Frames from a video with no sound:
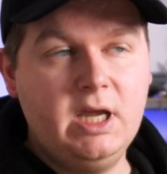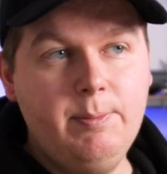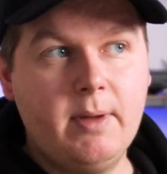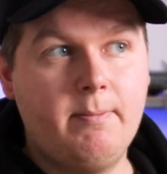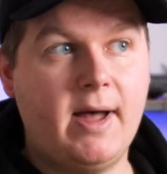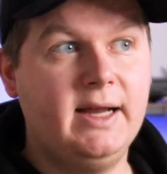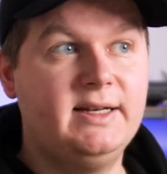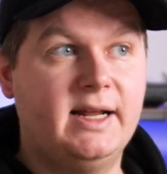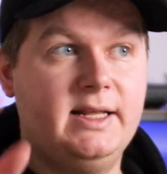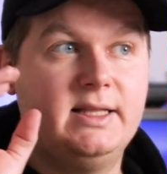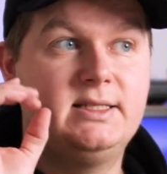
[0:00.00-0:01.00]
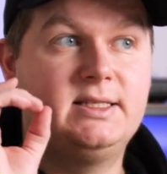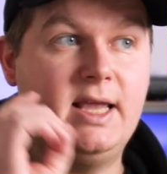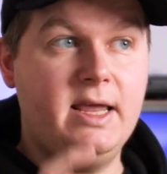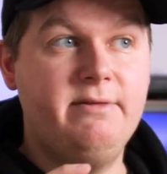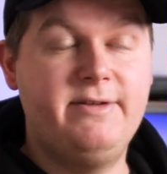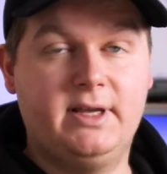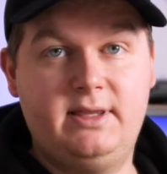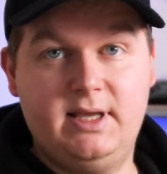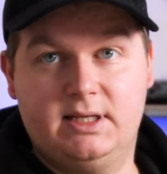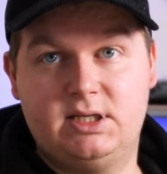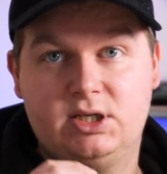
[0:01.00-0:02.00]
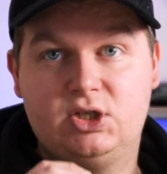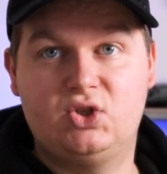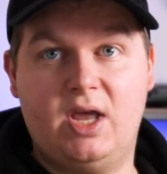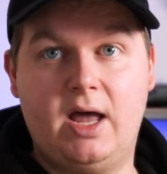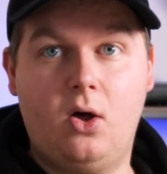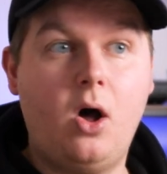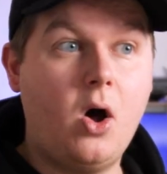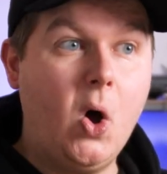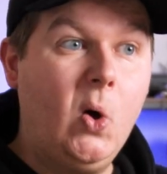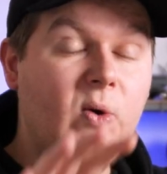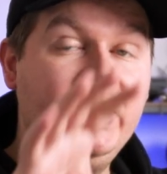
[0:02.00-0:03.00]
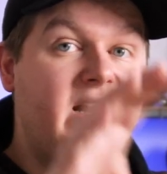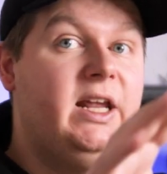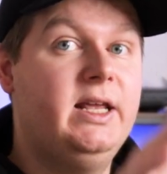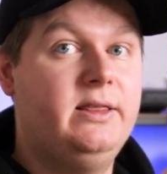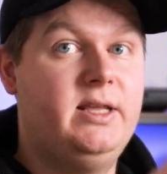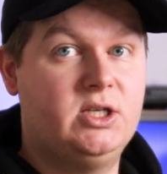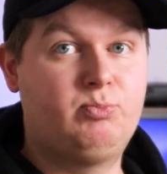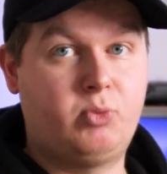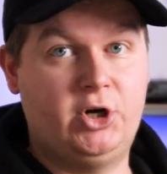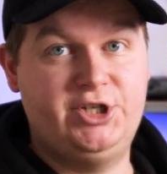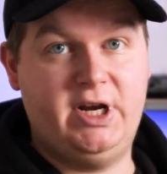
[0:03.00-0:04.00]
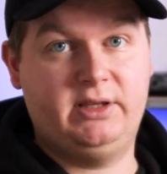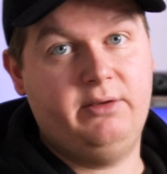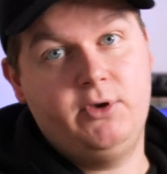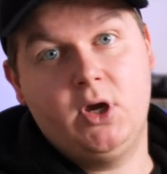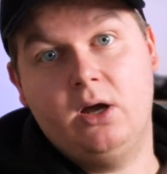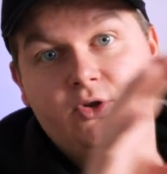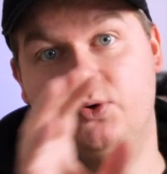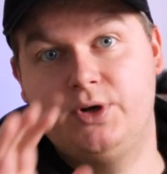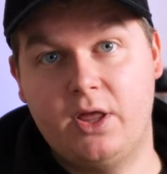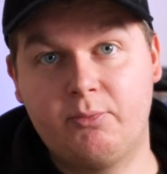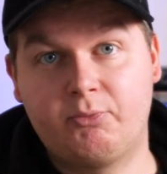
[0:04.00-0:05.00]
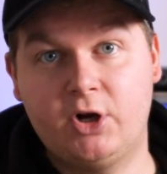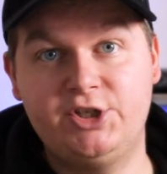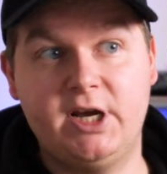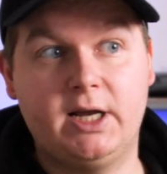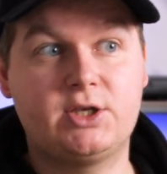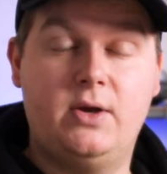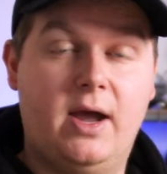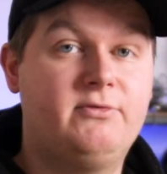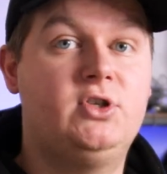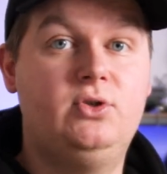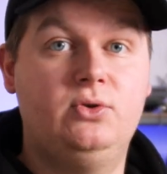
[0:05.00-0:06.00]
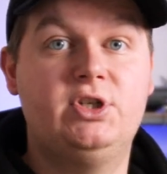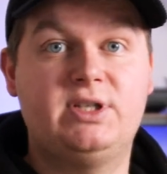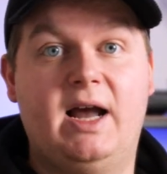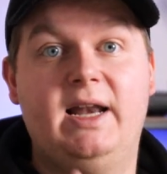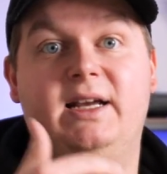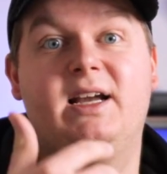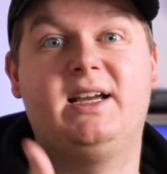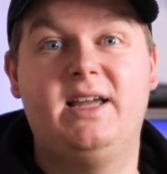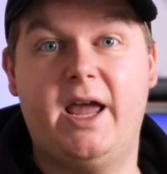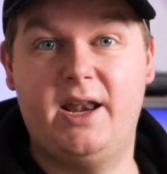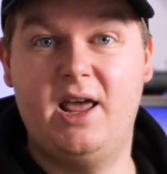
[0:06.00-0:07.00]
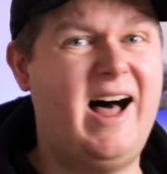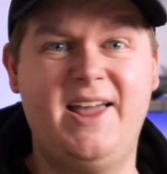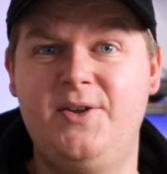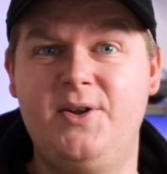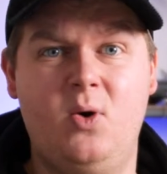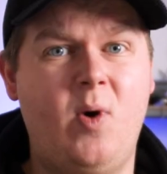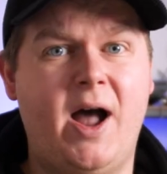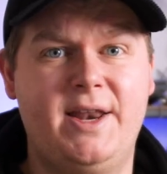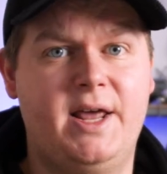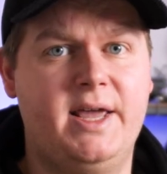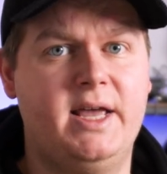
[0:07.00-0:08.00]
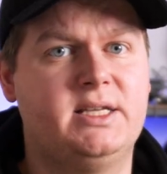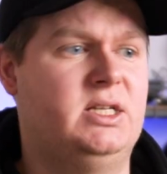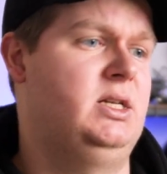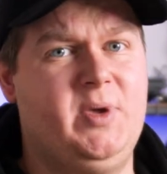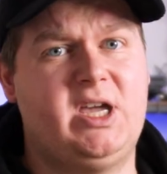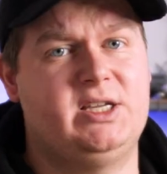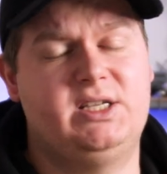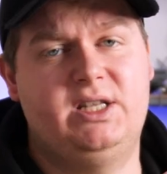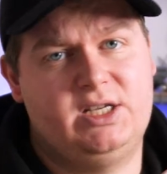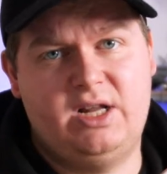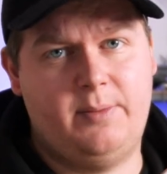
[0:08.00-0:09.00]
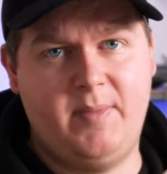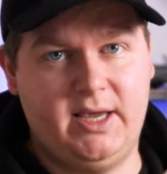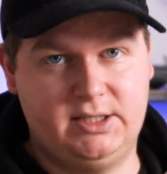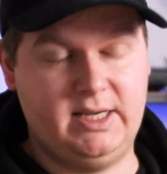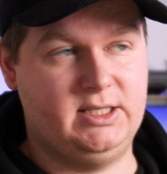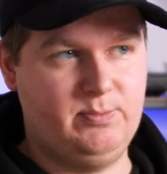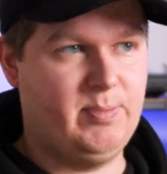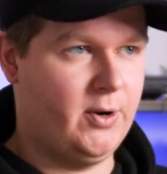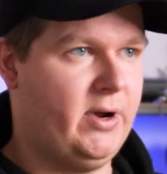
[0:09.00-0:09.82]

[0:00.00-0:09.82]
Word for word: Keep in mind that it's saving this style only in this project. If you go to another project, you have to do the styling again. I don't know why that is, because it does not make sense, but